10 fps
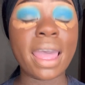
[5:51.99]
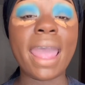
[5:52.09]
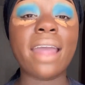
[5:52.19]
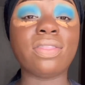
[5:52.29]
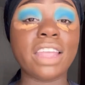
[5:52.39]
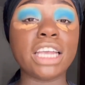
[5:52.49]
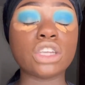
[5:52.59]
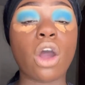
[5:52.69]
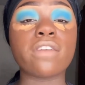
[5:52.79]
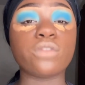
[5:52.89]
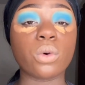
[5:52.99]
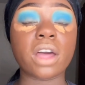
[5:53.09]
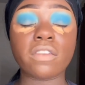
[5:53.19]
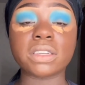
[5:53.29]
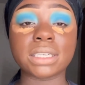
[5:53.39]
And these are full
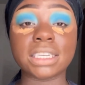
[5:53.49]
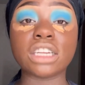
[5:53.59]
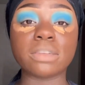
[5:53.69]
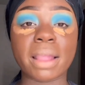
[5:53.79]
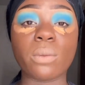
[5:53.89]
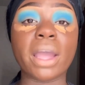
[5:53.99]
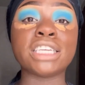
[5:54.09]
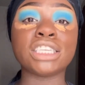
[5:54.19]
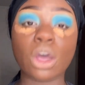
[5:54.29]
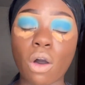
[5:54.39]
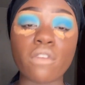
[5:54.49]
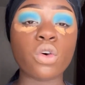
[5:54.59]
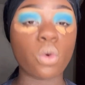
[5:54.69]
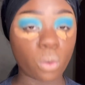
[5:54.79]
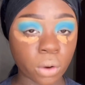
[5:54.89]
coverage concealers, by the way, so of
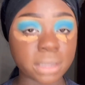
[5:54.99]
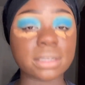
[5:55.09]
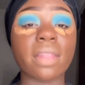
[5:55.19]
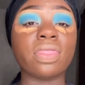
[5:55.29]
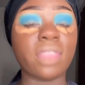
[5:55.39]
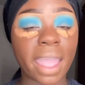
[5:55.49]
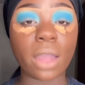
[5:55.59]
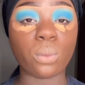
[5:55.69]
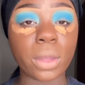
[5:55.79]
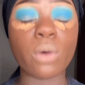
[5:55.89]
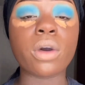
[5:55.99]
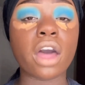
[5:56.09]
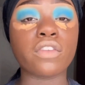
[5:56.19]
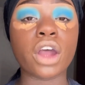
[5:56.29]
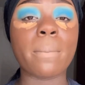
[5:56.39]
course they will
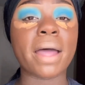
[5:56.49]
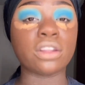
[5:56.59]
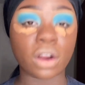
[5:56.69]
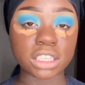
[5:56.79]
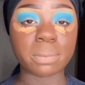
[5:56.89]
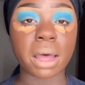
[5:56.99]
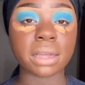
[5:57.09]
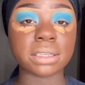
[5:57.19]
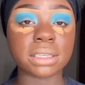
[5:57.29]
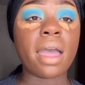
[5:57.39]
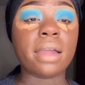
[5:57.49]
cover up my dark spots.